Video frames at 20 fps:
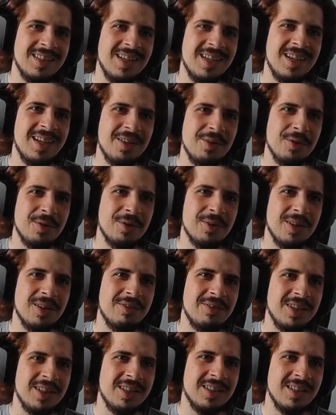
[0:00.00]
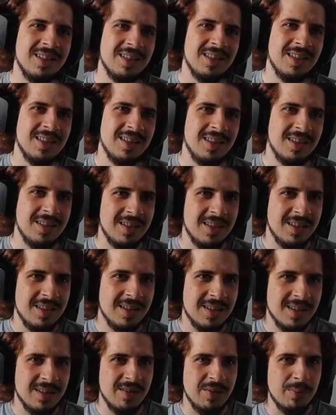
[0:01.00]
I know you love it.
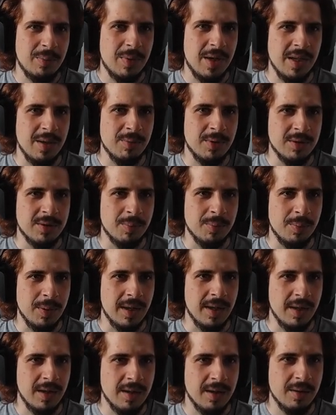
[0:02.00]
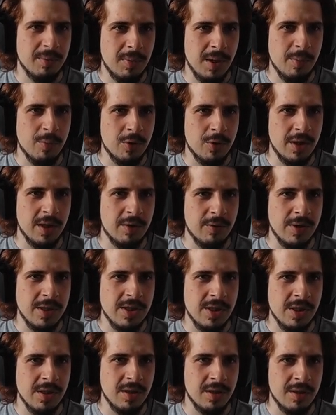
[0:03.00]
Current money multiplier. Buy more
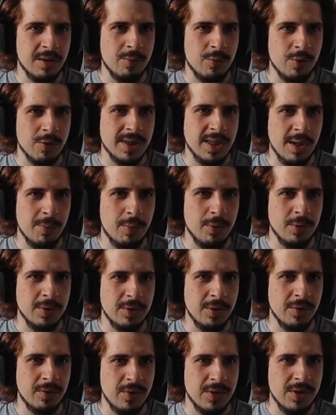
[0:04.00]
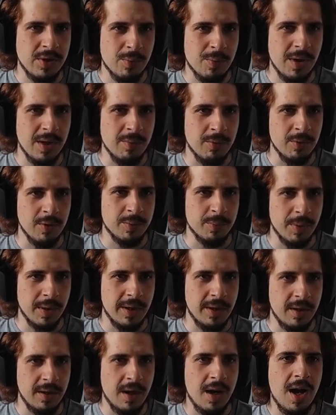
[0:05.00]
decoration, collect more style points to increase your money
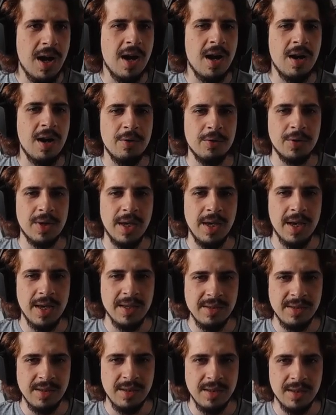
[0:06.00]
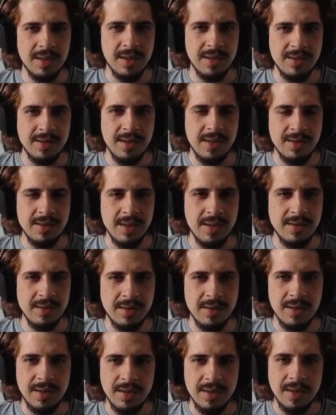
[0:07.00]
multiplier. Ah, okay, I see. I see, I see, I see.